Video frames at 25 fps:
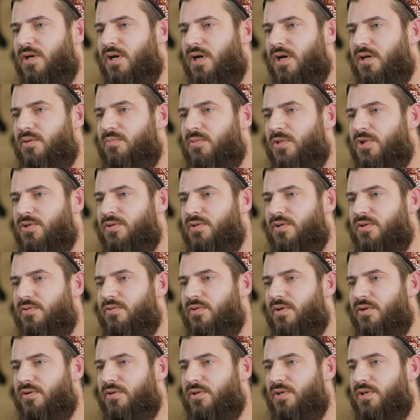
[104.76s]
and most of
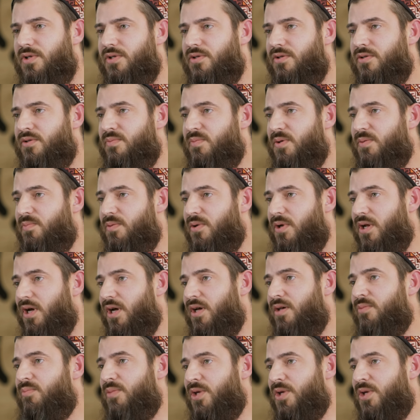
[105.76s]
the religious people I